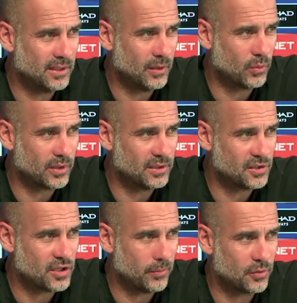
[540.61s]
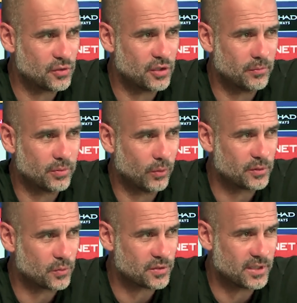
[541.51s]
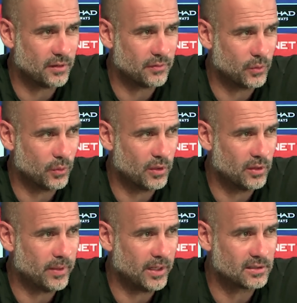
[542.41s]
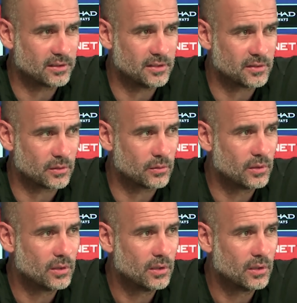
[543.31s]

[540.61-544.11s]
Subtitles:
They were in the Championship. Always was tough. We won a penalty, so